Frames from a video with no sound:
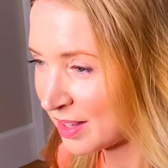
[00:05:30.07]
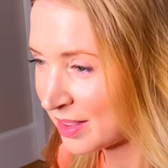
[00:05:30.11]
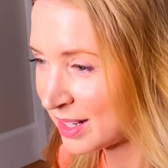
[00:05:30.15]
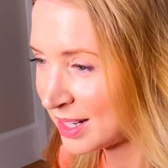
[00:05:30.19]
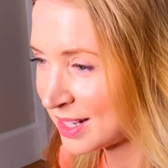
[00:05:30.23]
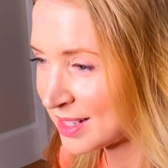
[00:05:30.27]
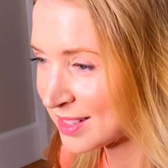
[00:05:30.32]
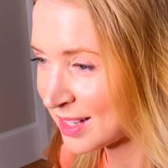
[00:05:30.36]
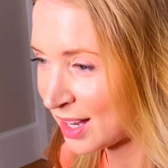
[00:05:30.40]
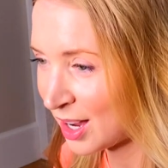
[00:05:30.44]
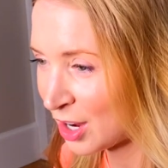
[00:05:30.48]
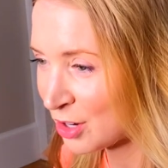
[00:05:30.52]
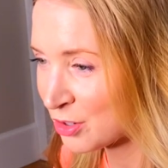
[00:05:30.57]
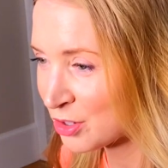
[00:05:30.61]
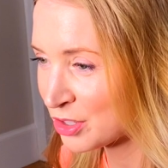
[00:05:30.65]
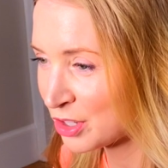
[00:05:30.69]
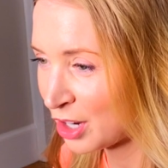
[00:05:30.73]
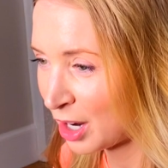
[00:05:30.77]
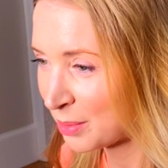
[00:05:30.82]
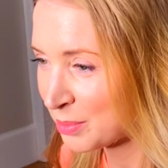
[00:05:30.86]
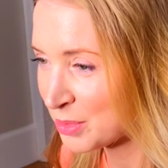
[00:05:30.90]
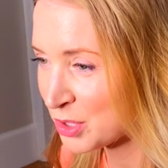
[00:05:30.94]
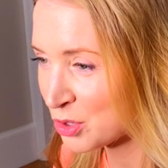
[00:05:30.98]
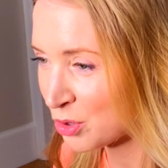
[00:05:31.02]
that it's 100
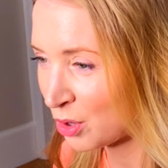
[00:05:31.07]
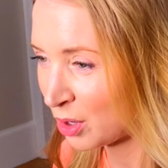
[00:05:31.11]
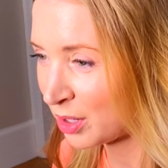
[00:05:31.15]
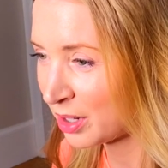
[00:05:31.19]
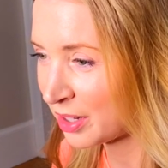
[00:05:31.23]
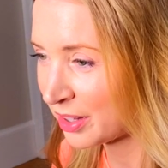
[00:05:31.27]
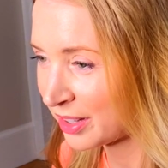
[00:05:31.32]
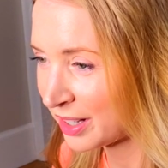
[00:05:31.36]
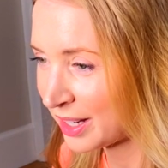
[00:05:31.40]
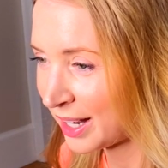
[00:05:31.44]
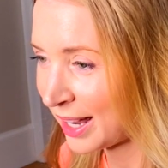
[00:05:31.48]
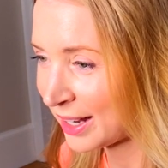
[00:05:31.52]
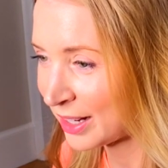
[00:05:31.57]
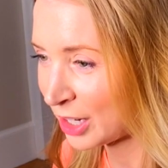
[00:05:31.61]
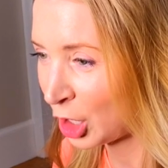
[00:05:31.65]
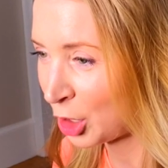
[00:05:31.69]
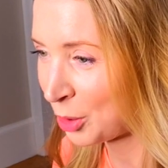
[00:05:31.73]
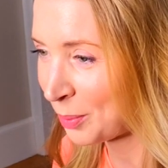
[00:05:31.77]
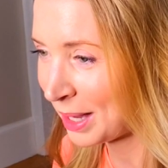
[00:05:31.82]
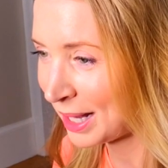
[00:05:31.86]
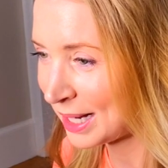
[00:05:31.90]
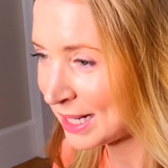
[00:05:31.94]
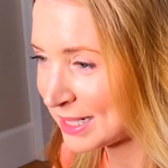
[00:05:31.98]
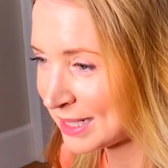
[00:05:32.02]
times stronger than at-home
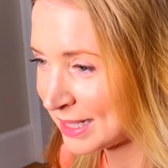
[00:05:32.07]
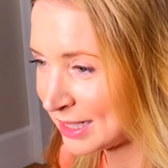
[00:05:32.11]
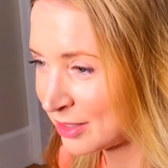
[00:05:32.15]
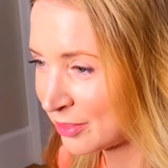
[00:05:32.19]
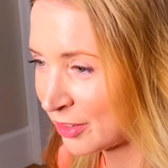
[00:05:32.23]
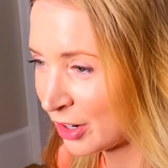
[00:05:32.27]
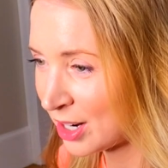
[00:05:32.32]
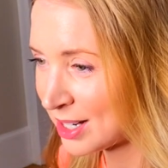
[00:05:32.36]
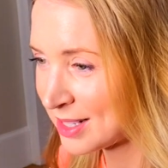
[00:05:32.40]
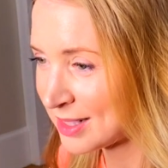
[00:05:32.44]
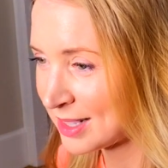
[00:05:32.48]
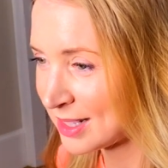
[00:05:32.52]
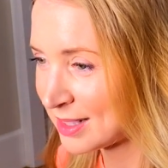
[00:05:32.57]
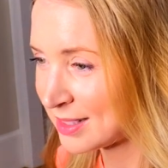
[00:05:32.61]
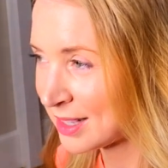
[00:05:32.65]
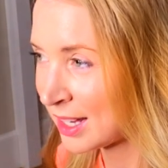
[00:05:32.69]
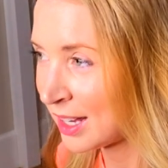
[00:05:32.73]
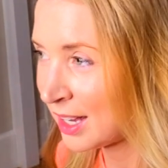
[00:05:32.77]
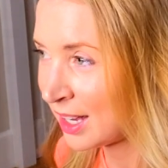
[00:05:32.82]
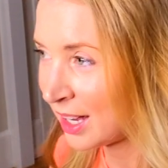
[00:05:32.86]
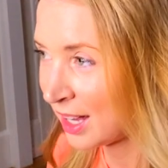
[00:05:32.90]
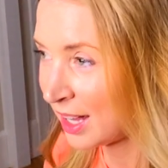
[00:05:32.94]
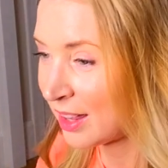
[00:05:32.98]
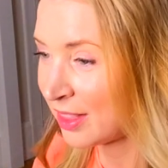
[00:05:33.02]
LED devices,
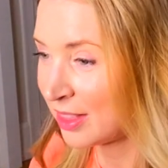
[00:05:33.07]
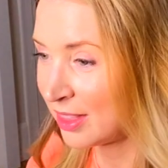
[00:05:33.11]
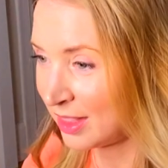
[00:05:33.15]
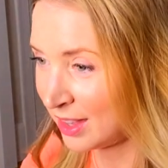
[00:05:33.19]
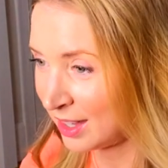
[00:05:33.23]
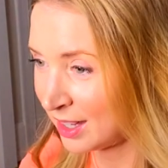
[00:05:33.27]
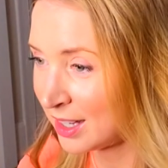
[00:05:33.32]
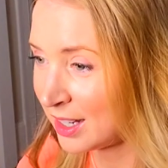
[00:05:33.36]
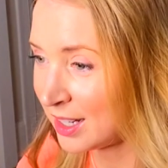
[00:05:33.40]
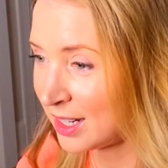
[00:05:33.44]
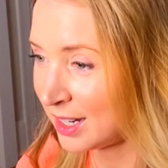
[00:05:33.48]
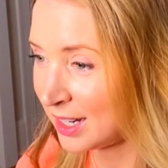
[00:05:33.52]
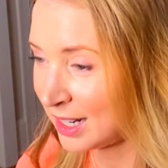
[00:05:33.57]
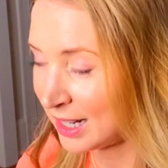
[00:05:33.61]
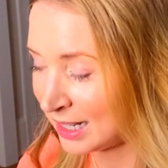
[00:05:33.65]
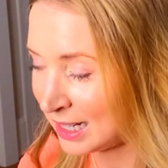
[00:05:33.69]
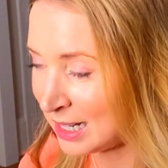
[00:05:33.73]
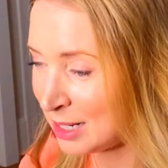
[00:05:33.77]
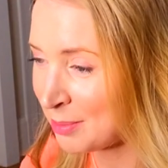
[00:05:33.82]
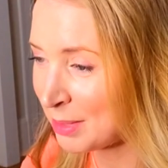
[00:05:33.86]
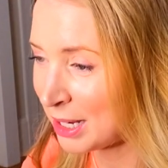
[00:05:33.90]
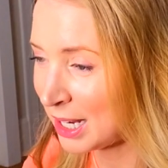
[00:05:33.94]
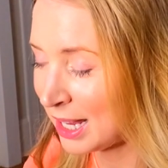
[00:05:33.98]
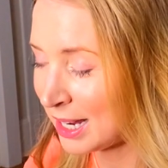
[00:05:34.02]
the
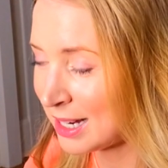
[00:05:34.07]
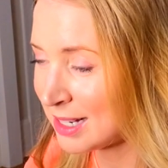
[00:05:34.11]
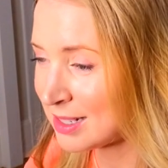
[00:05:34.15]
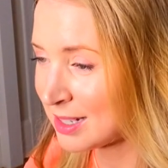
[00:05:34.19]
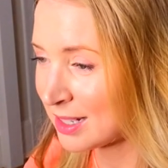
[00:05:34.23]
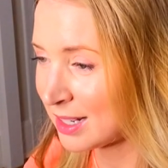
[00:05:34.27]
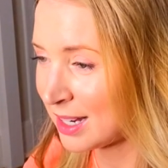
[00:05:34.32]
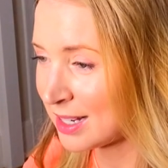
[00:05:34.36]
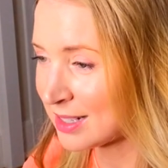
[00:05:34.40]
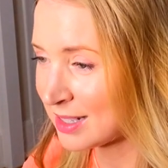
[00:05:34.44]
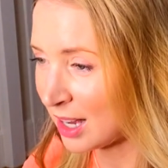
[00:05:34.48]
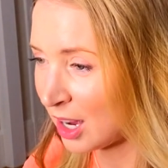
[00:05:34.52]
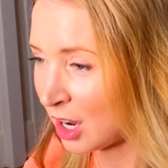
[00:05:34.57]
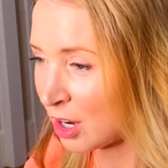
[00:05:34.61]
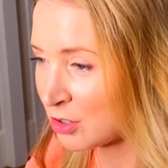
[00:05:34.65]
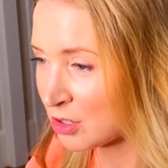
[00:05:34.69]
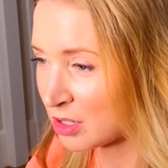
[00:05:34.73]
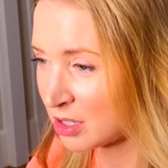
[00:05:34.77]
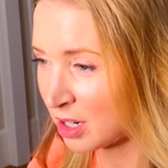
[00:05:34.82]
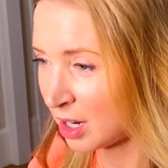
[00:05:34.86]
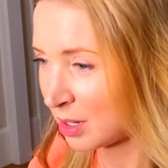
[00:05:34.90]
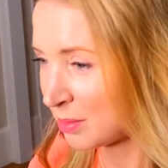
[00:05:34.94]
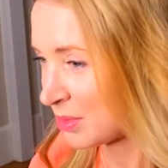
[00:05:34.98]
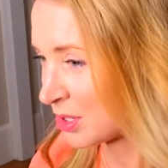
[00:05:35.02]
LYMA laser is 100
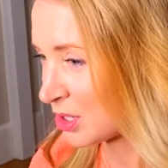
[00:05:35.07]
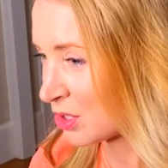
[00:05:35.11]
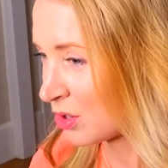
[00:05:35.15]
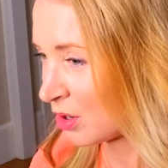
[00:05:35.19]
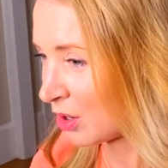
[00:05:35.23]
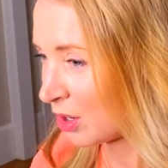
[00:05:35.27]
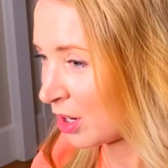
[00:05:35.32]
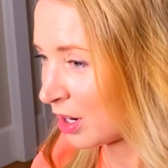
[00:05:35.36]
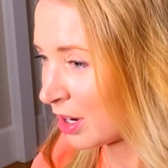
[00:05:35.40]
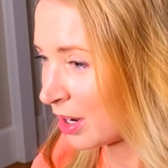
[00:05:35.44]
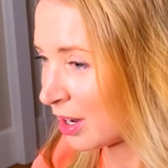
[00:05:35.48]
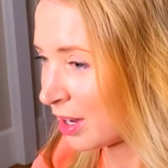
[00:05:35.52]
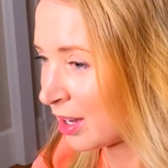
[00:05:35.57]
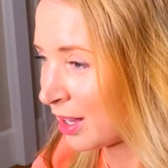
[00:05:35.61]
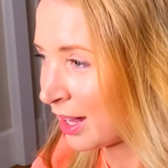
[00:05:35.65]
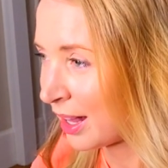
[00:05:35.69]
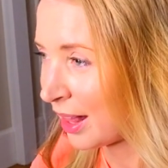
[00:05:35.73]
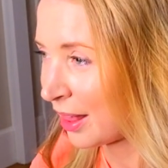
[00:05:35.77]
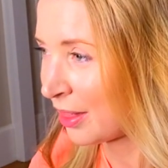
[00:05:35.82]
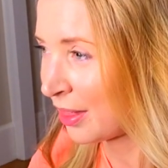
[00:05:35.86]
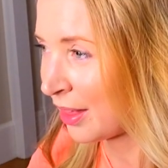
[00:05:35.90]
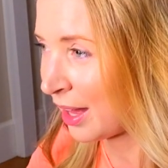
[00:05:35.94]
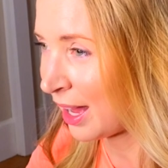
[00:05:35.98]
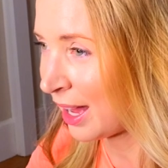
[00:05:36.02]
times stronger
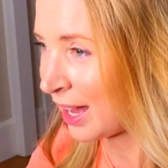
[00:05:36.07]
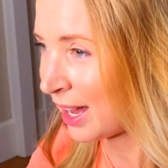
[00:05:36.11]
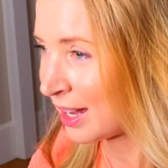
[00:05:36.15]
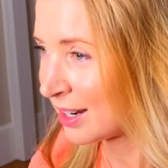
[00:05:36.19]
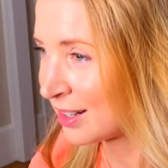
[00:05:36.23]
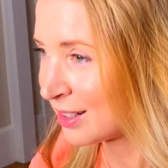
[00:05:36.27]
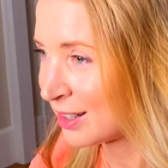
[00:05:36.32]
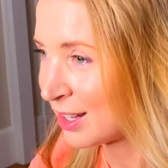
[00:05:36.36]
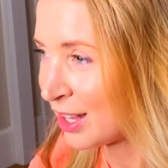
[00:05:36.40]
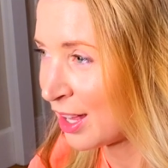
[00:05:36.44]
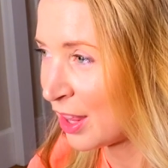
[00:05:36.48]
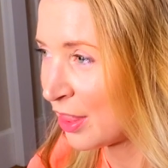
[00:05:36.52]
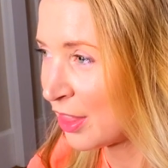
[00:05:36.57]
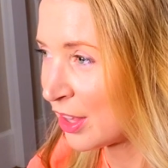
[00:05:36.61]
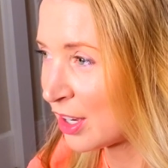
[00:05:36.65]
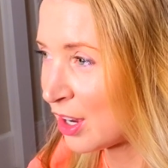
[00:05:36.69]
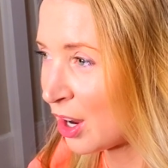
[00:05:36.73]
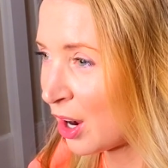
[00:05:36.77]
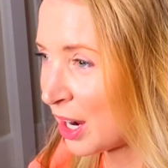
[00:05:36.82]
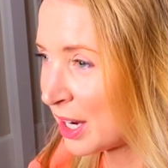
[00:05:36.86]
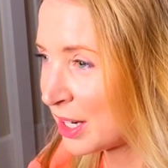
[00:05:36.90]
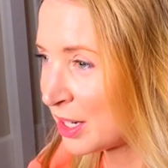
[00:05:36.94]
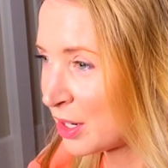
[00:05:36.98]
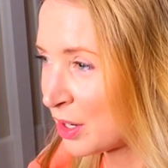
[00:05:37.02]
than the
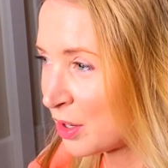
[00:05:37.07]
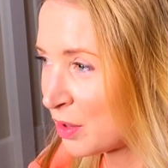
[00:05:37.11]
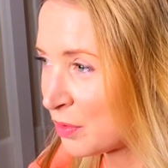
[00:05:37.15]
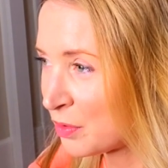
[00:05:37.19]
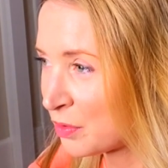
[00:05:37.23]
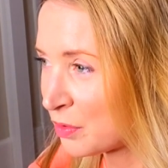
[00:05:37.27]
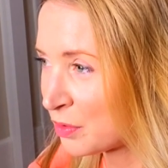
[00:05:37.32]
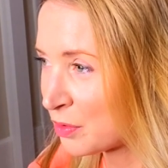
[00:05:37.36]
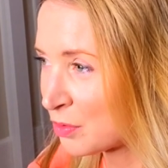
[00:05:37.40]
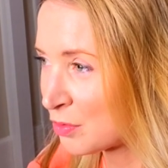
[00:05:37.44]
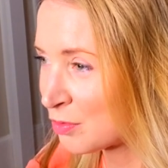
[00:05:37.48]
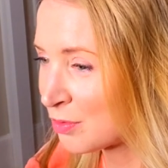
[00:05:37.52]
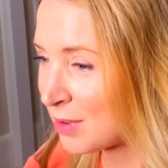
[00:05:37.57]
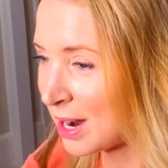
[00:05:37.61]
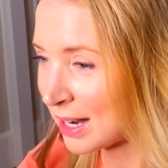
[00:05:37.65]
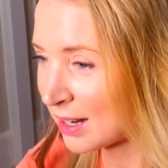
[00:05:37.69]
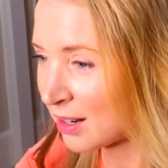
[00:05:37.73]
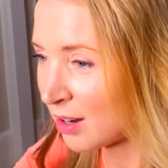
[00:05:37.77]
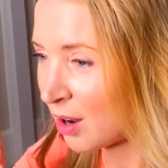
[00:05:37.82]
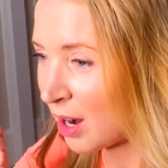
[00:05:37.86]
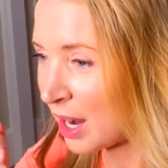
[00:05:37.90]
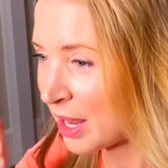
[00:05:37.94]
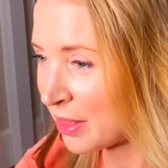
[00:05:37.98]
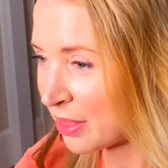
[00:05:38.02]
kind of red
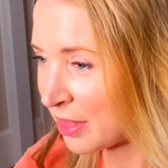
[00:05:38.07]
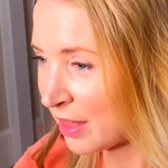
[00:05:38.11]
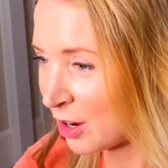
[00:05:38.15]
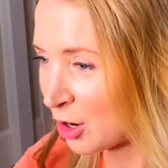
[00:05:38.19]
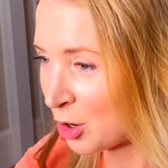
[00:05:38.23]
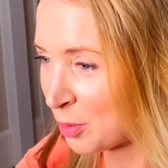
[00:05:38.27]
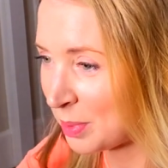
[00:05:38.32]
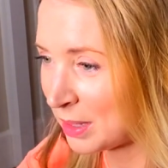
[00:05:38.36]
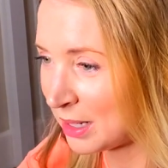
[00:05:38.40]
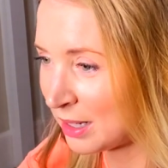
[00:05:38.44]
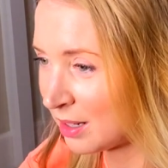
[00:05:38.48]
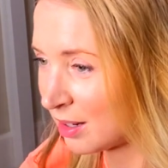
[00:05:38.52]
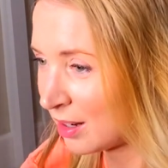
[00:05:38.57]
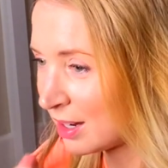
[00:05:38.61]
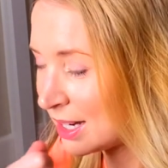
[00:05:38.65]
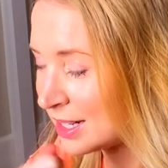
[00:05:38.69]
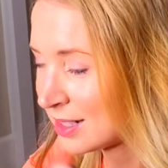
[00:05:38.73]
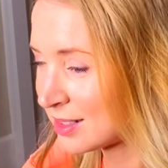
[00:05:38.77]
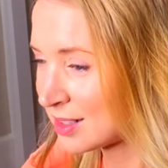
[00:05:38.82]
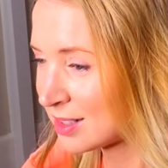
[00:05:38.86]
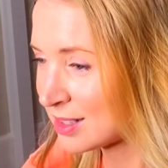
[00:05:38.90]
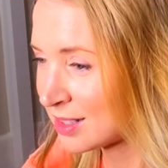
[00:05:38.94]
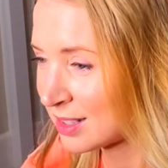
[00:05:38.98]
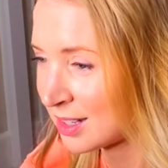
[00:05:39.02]
light therapy
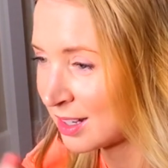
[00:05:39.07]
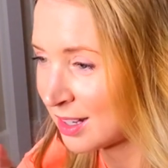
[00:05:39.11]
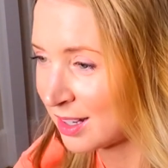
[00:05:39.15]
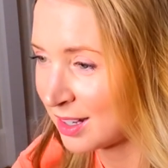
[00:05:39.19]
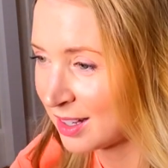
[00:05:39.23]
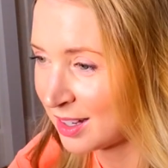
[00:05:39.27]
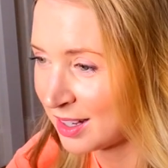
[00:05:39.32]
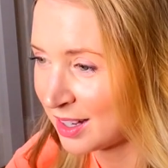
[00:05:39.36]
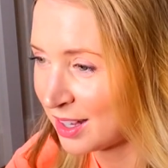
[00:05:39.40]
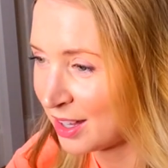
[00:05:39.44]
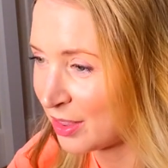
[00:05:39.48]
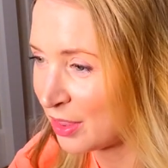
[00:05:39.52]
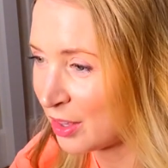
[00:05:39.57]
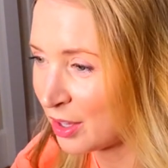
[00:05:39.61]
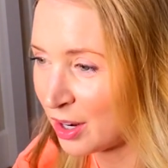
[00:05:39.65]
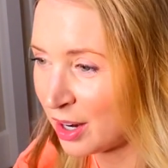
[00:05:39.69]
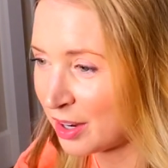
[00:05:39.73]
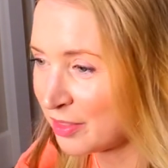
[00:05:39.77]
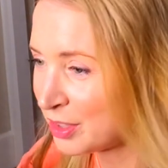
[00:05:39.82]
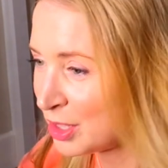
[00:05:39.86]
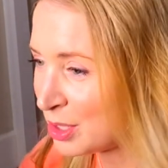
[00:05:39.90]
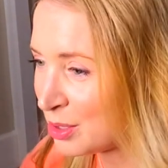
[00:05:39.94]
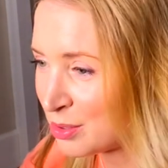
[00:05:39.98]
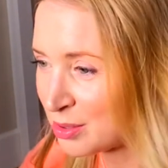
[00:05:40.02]
lights that
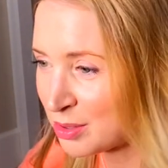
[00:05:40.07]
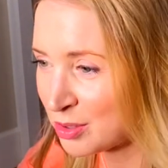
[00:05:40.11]
I've used